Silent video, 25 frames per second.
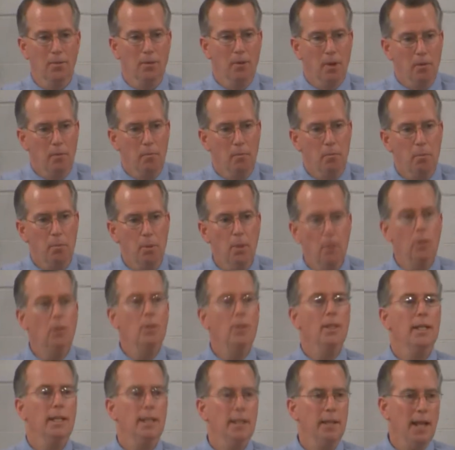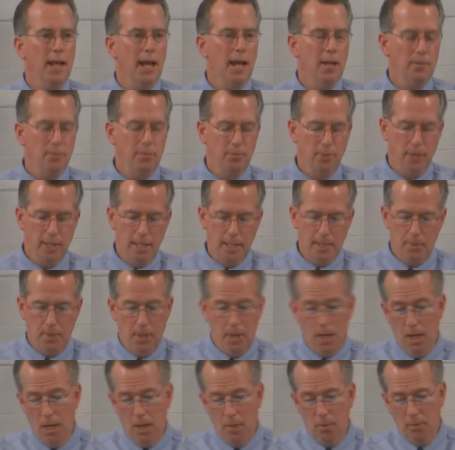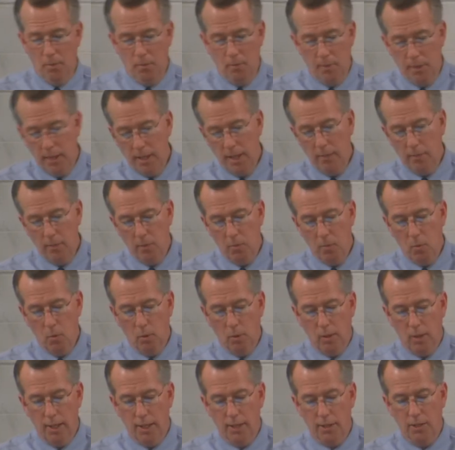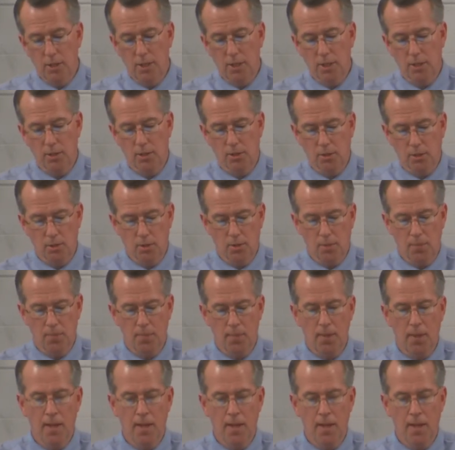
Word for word: of, of building that flame up, of becoming more like Jesus.